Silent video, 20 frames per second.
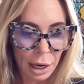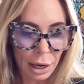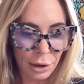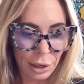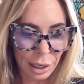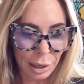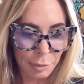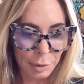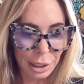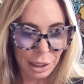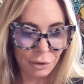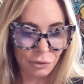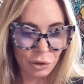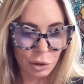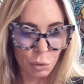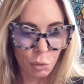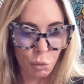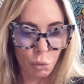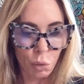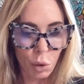All right, I'm going to give
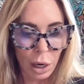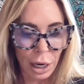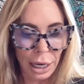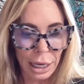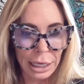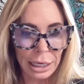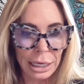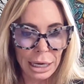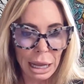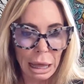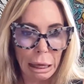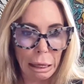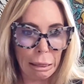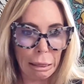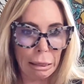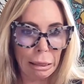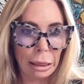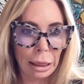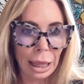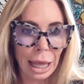you one
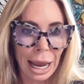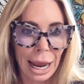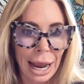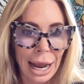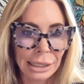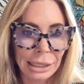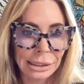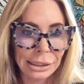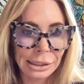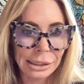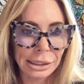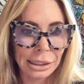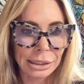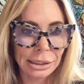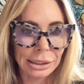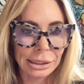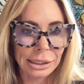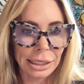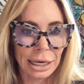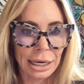last
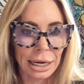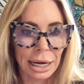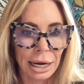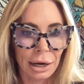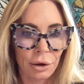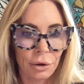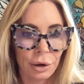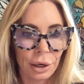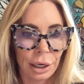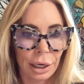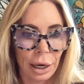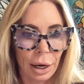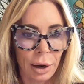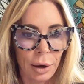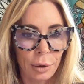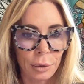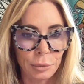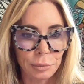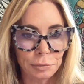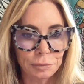
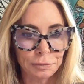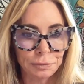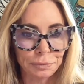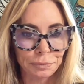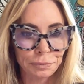scenario.